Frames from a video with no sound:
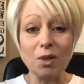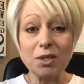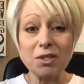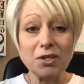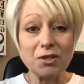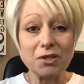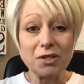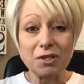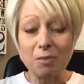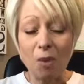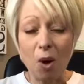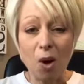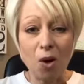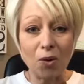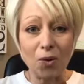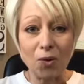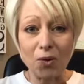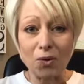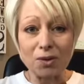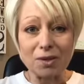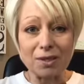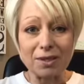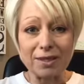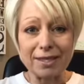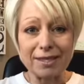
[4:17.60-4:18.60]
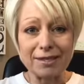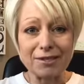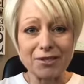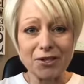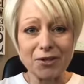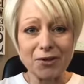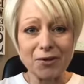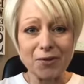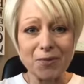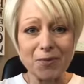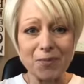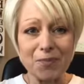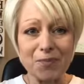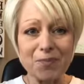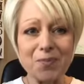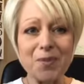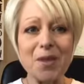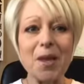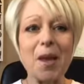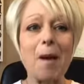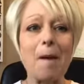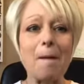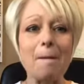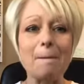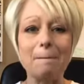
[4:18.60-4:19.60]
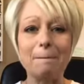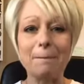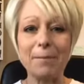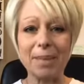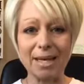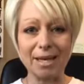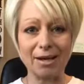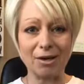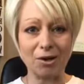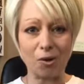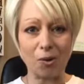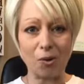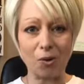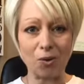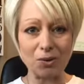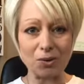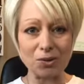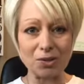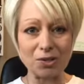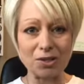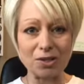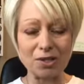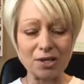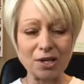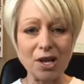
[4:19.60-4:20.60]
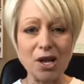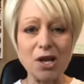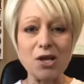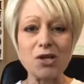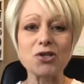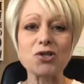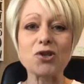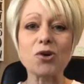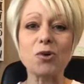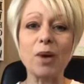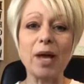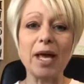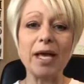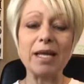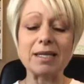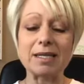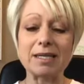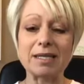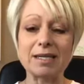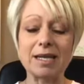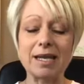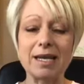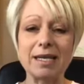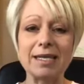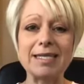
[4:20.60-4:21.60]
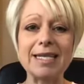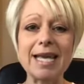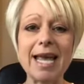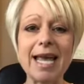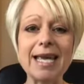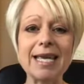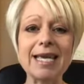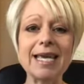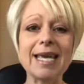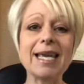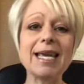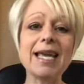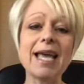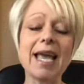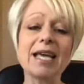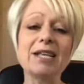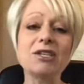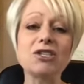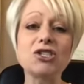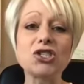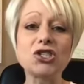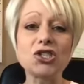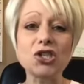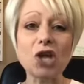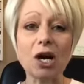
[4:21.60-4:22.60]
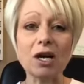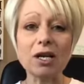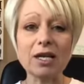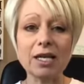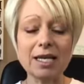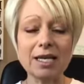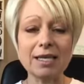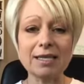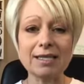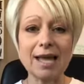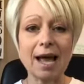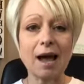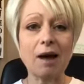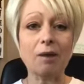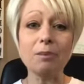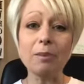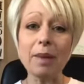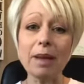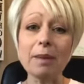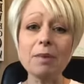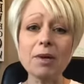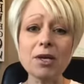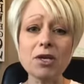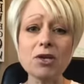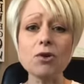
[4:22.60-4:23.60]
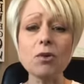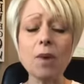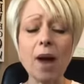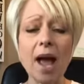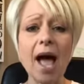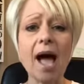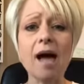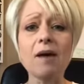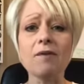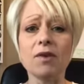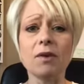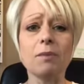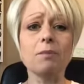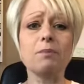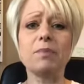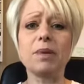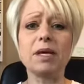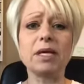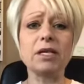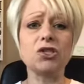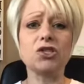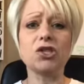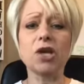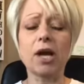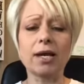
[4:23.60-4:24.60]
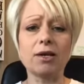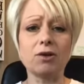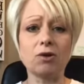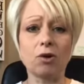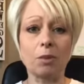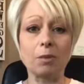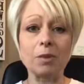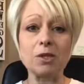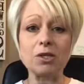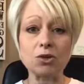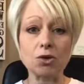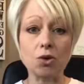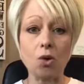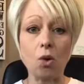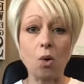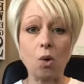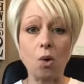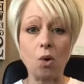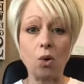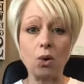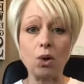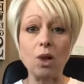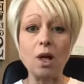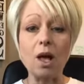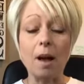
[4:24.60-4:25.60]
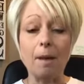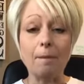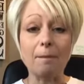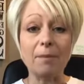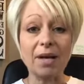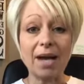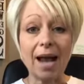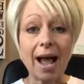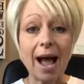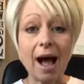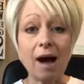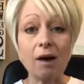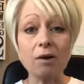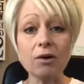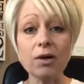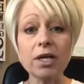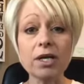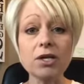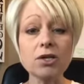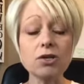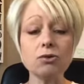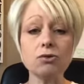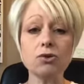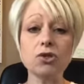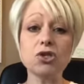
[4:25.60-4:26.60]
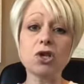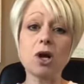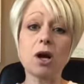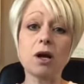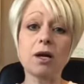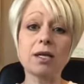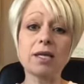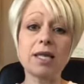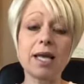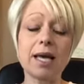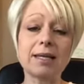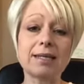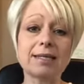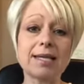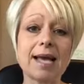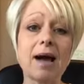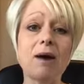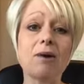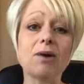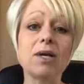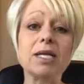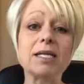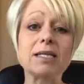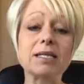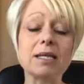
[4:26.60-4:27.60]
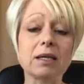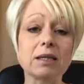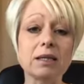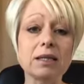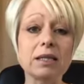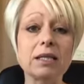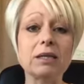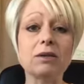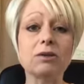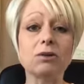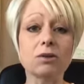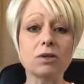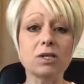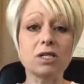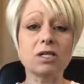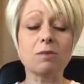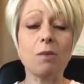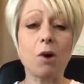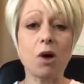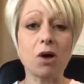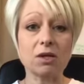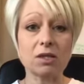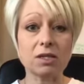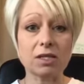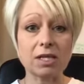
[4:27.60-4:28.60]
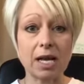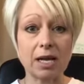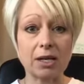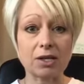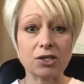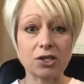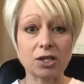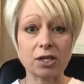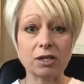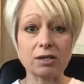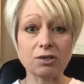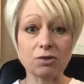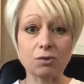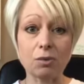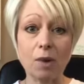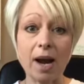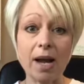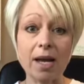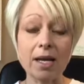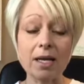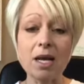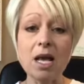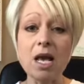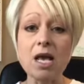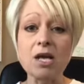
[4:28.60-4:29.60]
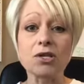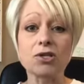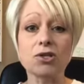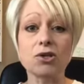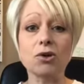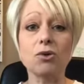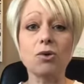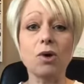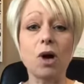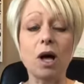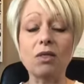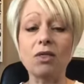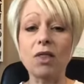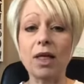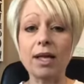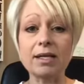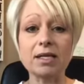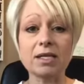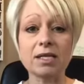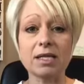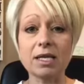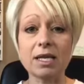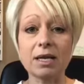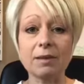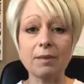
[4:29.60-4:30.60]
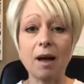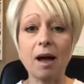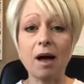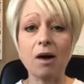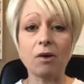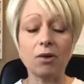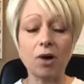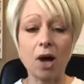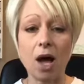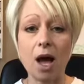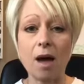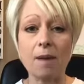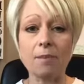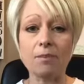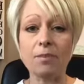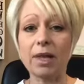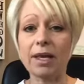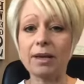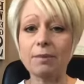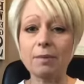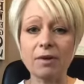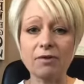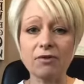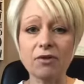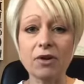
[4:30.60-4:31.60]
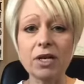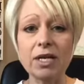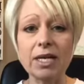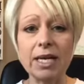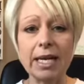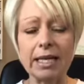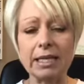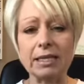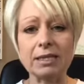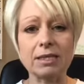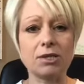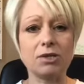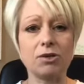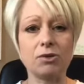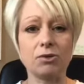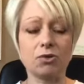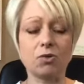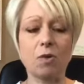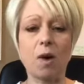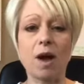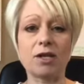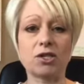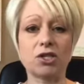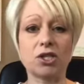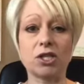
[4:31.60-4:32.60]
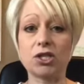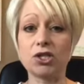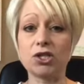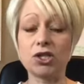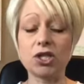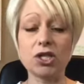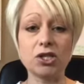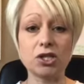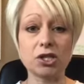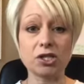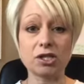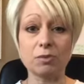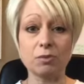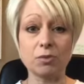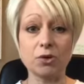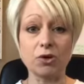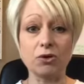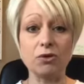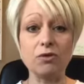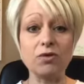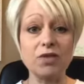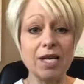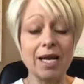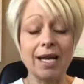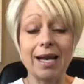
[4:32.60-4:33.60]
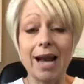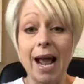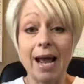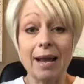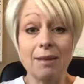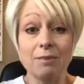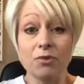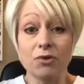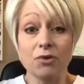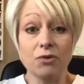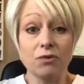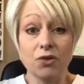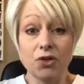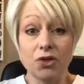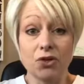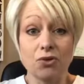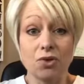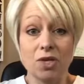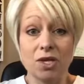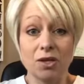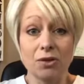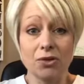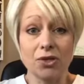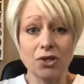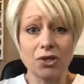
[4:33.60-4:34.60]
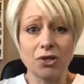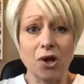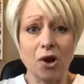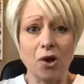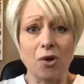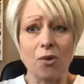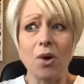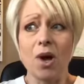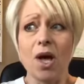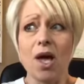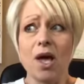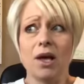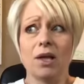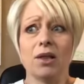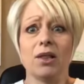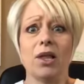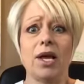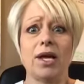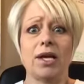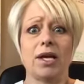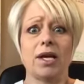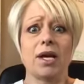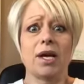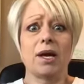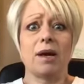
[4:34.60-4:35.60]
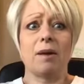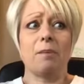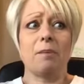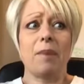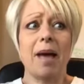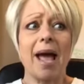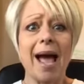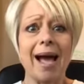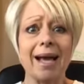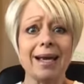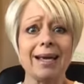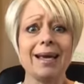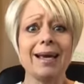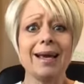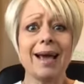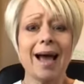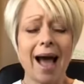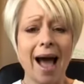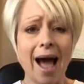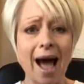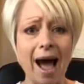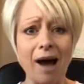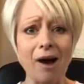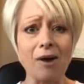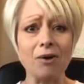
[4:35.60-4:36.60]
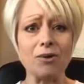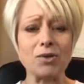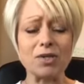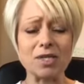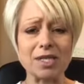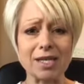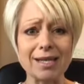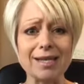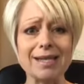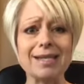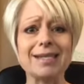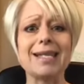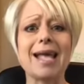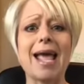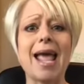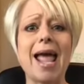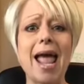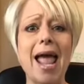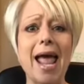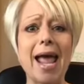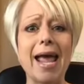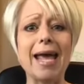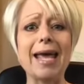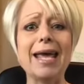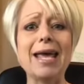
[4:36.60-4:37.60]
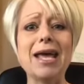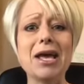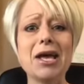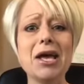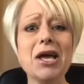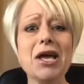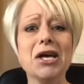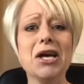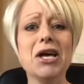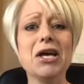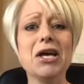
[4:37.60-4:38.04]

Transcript: What do small goals lead to? Big goals. So, it's taking and chunking down. Maybe you have a big, ginormous goal, but how can you chunk that down into little, small sections, right? So let's think about, um, like, my friend Nancy, who's watching, she just moved, and I moved two years ago. Like, Packing a house is a